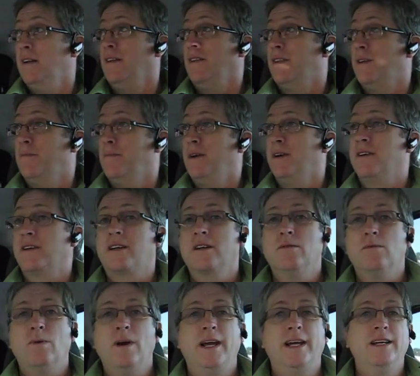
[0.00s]
The
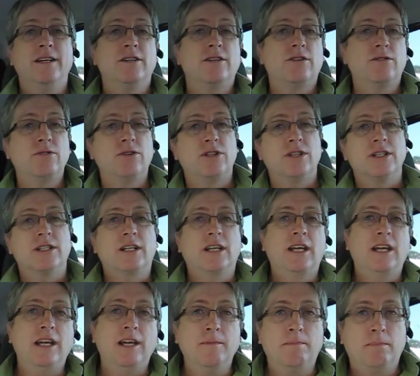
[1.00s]
American way is to just
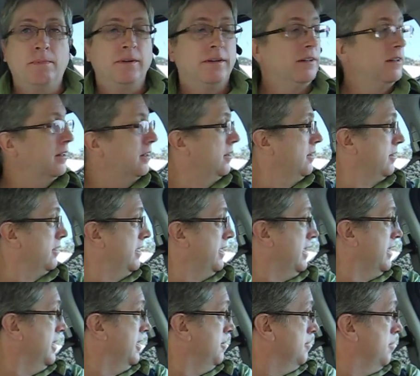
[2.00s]
keep
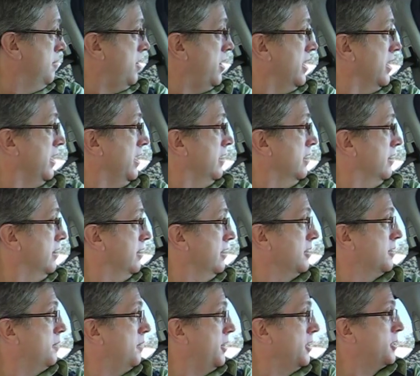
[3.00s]
getting money,
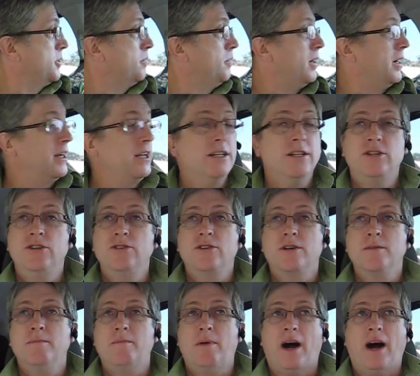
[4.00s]
as much money as you
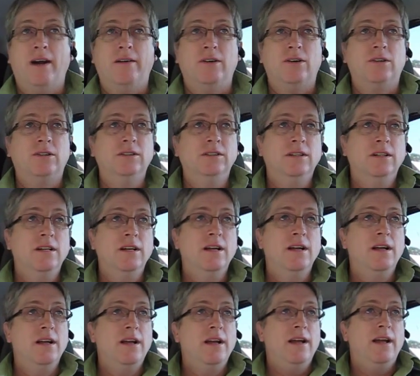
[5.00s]
can borrow,
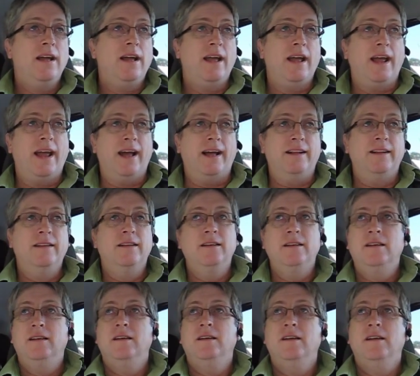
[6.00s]
and
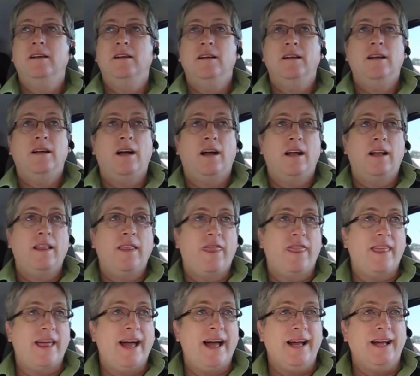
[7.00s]

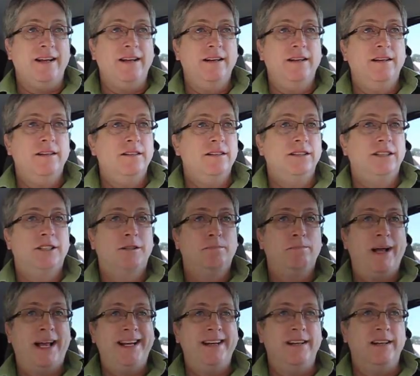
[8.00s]
then
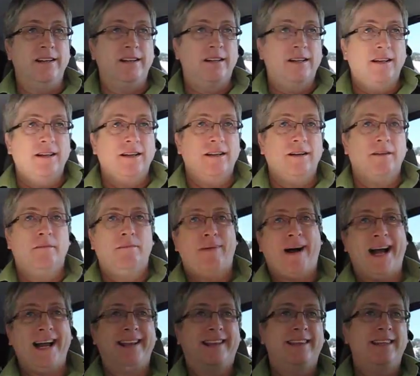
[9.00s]
spend it,
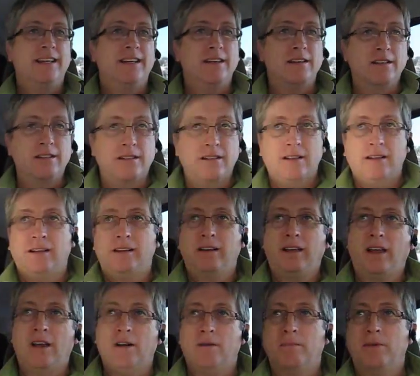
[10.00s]
buy things.
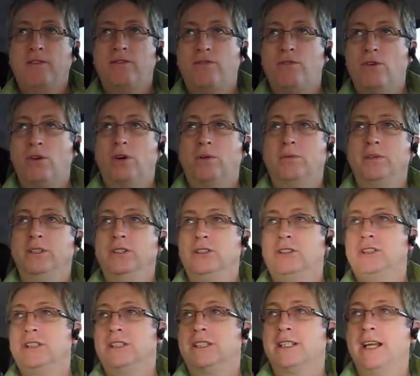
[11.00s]
You know, before we
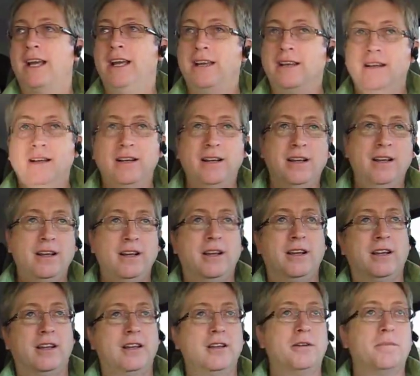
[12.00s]
used to say,
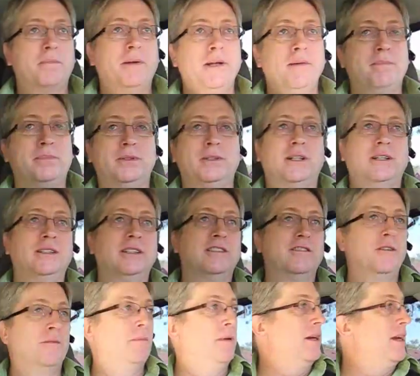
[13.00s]
you know, people are
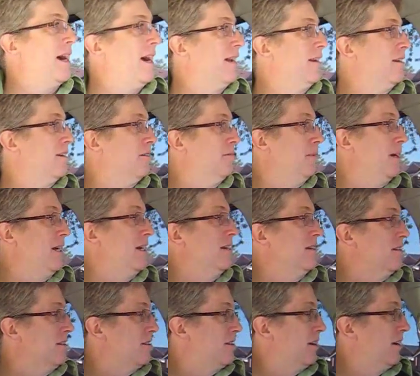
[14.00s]
living beyond their
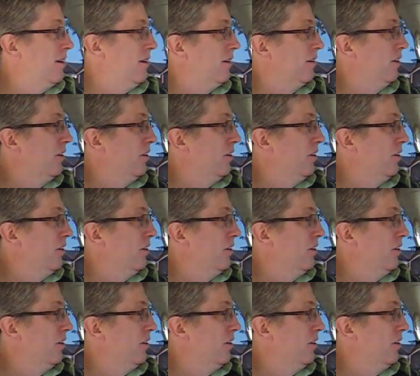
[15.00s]
means. You know,